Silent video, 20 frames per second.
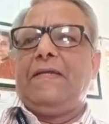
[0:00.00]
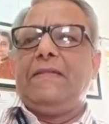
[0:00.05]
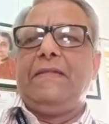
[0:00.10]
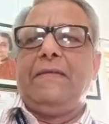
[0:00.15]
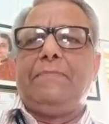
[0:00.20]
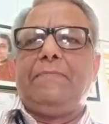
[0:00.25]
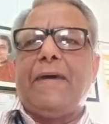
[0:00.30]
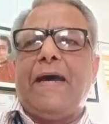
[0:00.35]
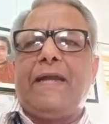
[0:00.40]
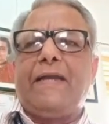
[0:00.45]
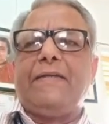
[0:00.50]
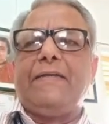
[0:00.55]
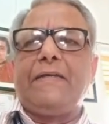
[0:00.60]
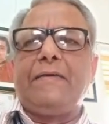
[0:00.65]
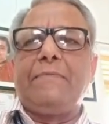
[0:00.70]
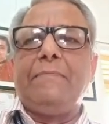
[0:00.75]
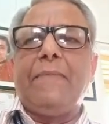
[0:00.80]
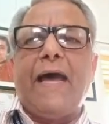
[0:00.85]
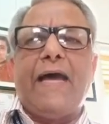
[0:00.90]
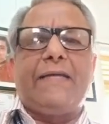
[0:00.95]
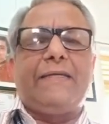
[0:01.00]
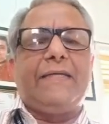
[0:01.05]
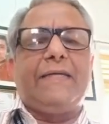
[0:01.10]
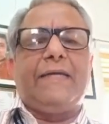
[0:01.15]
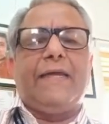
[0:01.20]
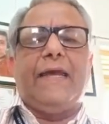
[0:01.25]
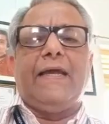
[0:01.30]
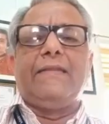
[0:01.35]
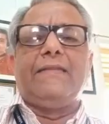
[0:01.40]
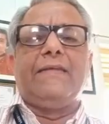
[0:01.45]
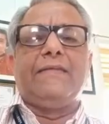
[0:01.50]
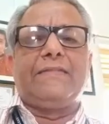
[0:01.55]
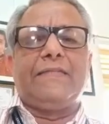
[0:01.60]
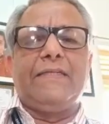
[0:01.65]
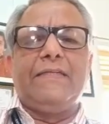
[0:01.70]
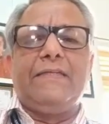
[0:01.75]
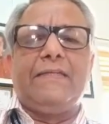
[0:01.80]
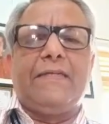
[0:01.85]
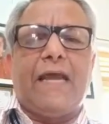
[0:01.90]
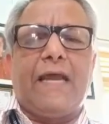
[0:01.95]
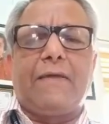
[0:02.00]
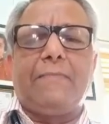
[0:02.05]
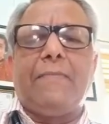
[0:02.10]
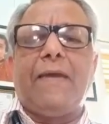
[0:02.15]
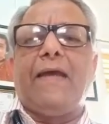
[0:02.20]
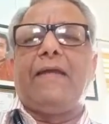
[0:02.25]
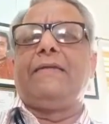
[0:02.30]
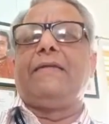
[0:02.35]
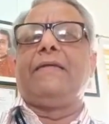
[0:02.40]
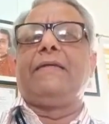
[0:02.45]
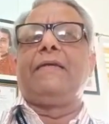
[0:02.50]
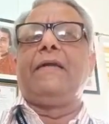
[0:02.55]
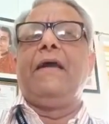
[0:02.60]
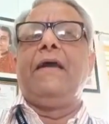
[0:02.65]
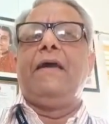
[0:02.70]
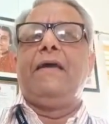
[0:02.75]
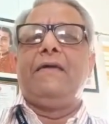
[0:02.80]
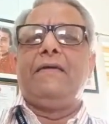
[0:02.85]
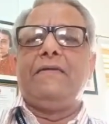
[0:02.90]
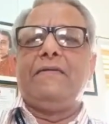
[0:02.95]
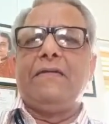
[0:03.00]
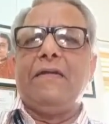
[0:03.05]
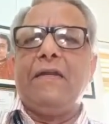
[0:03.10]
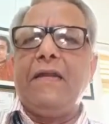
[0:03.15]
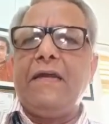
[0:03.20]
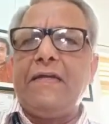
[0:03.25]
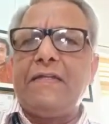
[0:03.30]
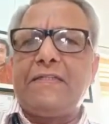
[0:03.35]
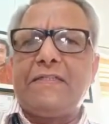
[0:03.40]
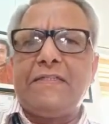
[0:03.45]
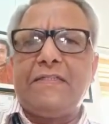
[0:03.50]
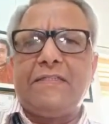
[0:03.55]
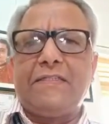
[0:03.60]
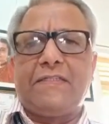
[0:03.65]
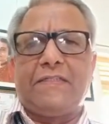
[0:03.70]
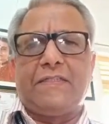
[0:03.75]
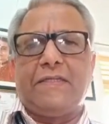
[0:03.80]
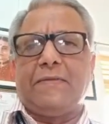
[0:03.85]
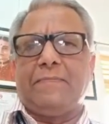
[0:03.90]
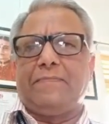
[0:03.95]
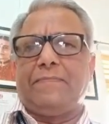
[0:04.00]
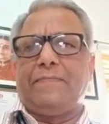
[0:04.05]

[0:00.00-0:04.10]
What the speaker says: The paradigmatic and the syntagmatic relationship.